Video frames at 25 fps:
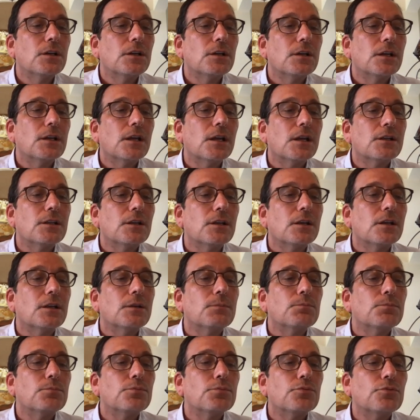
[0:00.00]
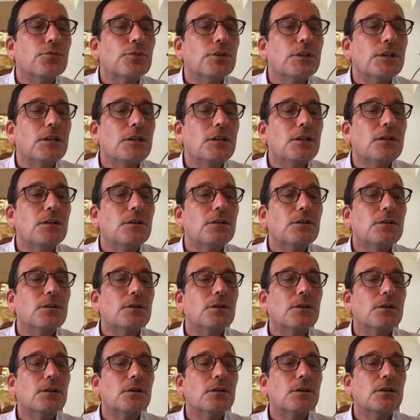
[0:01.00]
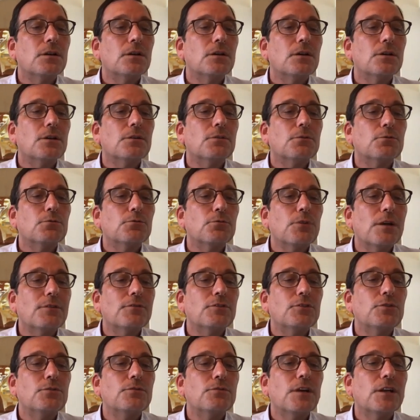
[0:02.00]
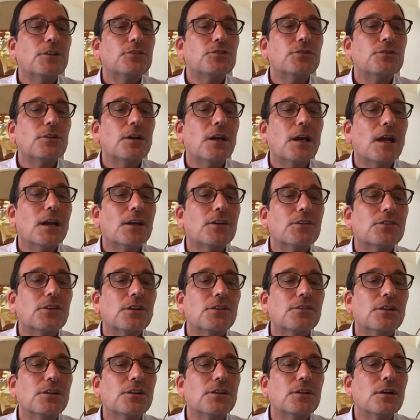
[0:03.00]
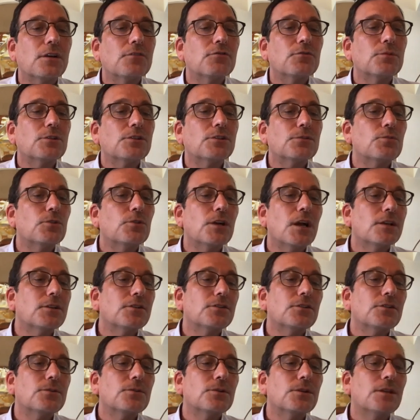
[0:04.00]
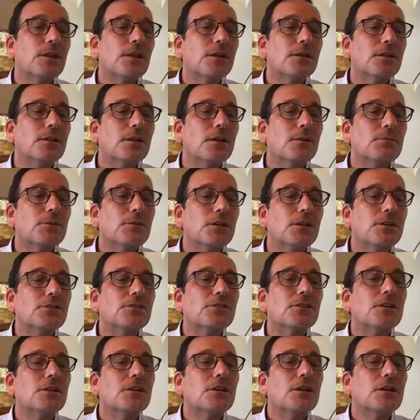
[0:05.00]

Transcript: can a pretty revenue venture access any government support? I don't know what that, that means.